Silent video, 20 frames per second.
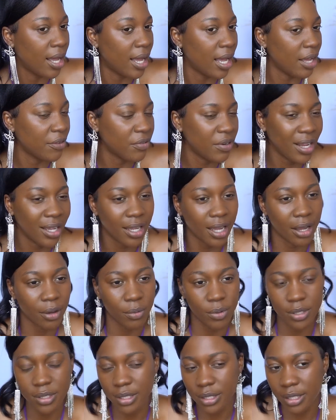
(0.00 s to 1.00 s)
I feel like I
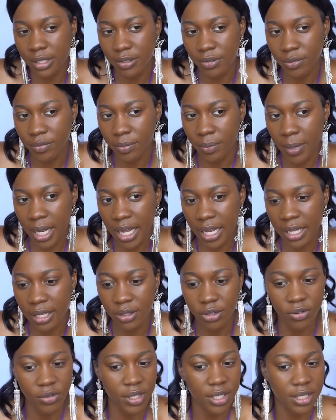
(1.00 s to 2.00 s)
want to leave my
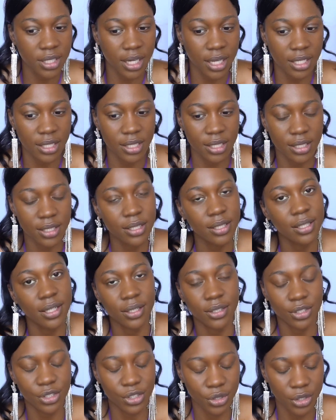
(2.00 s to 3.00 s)
face like this, and I
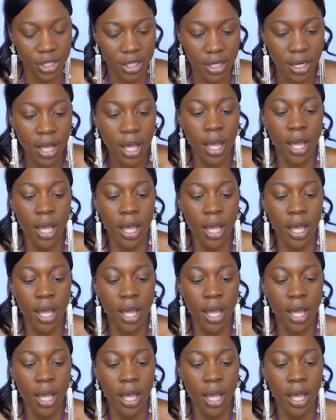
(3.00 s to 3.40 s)
was checking.